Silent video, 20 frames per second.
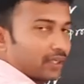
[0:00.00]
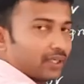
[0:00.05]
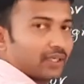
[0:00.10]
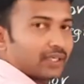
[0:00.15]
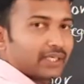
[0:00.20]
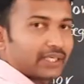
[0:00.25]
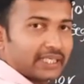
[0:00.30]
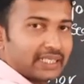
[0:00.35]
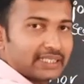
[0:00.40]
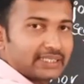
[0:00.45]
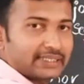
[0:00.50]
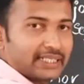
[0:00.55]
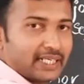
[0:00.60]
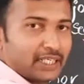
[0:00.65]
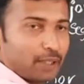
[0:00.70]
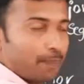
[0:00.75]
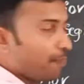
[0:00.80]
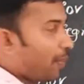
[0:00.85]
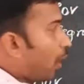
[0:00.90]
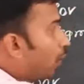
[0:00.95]

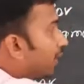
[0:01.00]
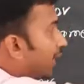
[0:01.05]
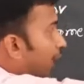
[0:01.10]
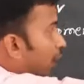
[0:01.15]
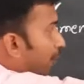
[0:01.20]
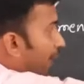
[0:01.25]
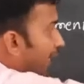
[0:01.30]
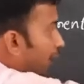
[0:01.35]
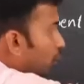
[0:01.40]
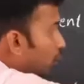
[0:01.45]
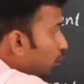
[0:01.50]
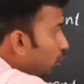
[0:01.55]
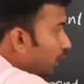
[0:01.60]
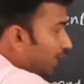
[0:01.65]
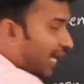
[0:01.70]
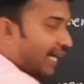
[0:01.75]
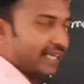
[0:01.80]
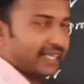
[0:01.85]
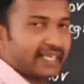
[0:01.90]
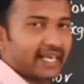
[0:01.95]
region bounded by two
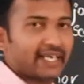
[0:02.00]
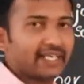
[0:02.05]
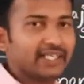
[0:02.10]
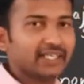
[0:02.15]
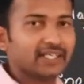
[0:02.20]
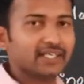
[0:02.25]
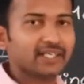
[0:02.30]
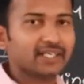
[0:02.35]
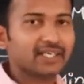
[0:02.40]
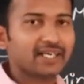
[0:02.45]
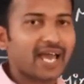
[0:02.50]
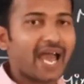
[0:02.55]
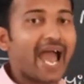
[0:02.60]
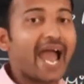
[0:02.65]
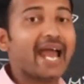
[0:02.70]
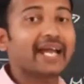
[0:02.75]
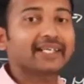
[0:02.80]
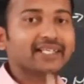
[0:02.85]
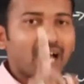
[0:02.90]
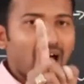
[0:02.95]
radii
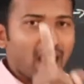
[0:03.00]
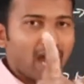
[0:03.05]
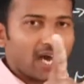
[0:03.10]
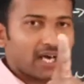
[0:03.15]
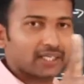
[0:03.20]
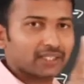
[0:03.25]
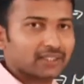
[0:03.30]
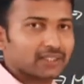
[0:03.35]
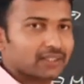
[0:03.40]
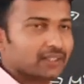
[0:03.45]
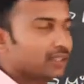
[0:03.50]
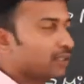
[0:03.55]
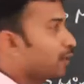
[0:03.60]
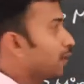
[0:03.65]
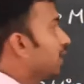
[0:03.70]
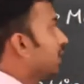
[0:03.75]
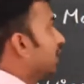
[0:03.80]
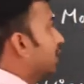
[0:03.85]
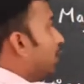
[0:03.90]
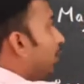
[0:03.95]
and arc.
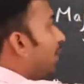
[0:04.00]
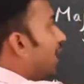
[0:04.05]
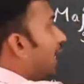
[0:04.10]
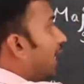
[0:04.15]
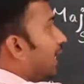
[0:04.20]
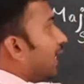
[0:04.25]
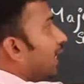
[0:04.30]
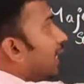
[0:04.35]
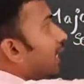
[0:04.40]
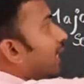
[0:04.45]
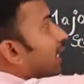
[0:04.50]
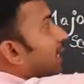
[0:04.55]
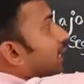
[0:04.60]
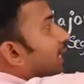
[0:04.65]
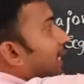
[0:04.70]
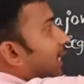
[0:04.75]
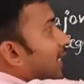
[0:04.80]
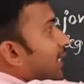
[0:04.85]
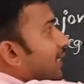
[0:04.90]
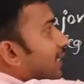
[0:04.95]
Similarly,
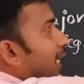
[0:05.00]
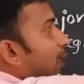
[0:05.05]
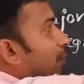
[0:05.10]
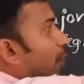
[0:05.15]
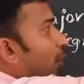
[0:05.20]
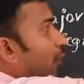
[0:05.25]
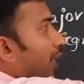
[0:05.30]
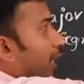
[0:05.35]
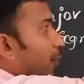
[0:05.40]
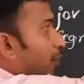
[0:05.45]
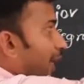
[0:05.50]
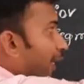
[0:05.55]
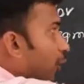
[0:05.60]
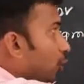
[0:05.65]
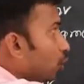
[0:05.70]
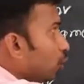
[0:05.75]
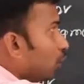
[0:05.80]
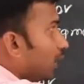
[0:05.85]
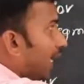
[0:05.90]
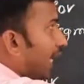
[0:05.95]
the region bounded by
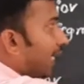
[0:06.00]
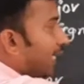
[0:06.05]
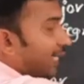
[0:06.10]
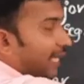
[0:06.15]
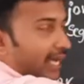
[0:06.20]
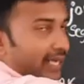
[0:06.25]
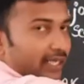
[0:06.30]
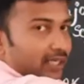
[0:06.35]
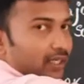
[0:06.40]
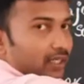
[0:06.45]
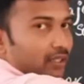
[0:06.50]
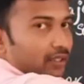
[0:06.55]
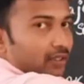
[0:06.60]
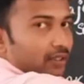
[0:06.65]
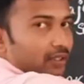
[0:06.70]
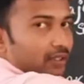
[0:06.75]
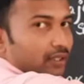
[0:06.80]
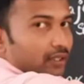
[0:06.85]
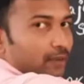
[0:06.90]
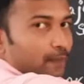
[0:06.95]
two radii
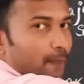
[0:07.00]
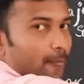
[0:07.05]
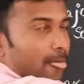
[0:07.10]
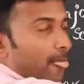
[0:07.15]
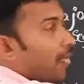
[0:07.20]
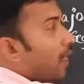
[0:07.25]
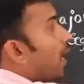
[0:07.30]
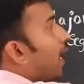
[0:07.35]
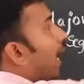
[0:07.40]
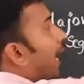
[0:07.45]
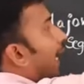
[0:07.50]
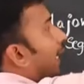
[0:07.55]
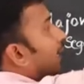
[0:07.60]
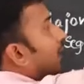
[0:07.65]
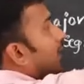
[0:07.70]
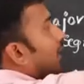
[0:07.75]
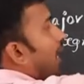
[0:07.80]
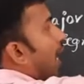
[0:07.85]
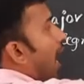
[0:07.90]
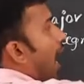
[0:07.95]
and
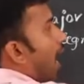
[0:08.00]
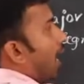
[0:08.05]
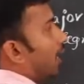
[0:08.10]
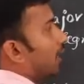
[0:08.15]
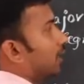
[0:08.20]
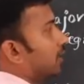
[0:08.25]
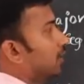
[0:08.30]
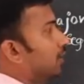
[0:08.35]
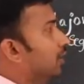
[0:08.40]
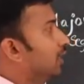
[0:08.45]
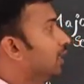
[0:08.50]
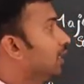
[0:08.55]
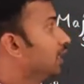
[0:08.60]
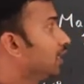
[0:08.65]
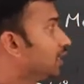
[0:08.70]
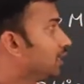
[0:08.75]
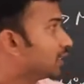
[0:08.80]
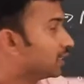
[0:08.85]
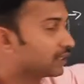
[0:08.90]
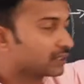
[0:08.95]
arc.
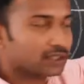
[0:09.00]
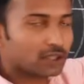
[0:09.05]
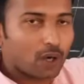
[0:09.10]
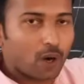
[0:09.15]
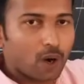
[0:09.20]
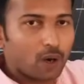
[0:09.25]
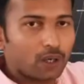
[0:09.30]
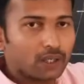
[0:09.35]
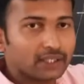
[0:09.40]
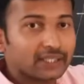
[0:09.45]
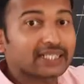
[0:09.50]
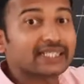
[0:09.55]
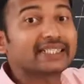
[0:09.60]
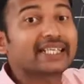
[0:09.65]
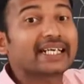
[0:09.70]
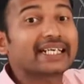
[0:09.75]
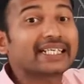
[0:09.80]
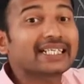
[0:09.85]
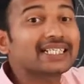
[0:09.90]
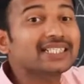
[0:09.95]
This called,
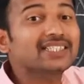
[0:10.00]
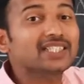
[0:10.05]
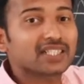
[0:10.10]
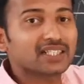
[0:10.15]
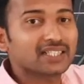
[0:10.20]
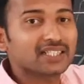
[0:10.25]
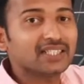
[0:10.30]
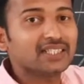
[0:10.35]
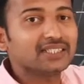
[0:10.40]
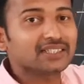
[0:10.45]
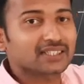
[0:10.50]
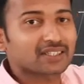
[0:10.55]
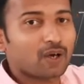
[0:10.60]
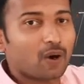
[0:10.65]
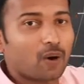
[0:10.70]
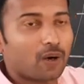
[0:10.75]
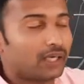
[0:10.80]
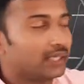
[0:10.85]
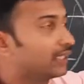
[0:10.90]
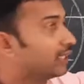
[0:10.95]
the region is
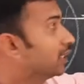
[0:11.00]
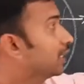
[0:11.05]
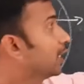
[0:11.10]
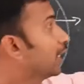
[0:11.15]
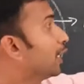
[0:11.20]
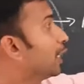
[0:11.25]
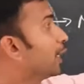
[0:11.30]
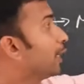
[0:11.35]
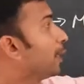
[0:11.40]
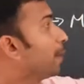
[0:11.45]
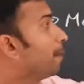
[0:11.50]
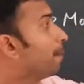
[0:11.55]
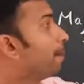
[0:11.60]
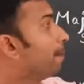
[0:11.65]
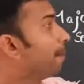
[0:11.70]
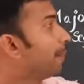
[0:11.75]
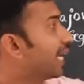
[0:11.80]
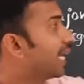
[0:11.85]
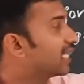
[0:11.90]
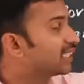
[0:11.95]
called
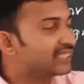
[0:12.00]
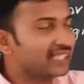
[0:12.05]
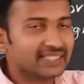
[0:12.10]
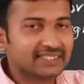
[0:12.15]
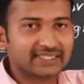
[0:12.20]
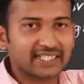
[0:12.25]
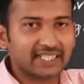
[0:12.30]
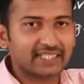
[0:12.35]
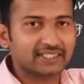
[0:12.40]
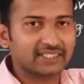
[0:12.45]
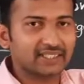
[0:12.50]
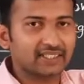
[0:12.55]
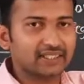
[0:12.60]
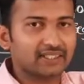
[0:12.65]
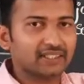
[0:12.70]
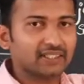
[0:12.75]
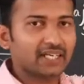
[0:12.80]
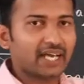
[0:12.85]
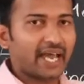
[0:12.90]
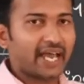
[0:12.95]
major
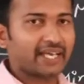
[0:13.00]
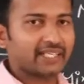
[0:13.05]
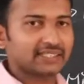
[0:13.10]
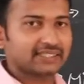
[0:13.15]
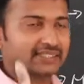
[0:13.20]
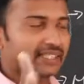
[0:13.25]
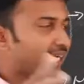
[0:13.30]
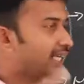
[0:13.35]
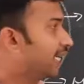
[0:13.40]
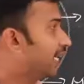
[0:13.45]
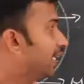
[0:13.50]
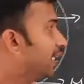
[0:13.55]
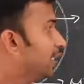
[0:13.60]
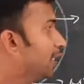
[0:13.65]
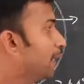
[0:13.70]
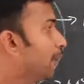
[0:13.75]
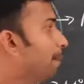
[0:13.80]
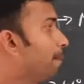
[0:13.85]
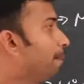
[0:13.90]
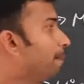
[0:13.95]
sector and second
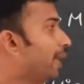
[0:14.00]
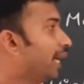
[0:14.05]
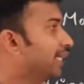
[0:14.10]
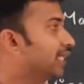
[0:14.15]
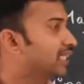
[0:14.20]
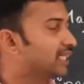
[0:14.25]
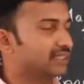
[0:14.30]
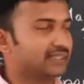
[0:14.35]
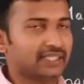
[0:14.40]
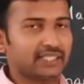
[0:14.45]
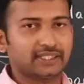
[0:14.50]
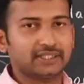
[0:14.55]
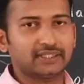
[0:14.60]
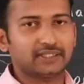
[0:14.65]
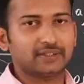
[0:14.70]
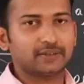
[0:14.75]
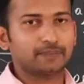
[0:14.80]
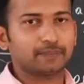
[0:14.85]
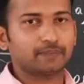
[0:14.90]
minor sector.